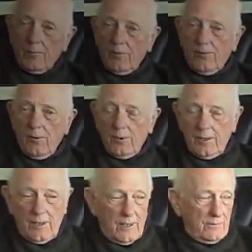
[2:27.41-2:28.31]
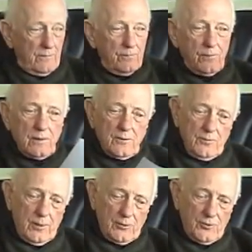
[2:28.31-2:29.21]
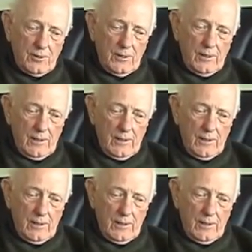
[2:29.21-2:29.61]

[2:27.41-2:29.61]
before we're done, to mention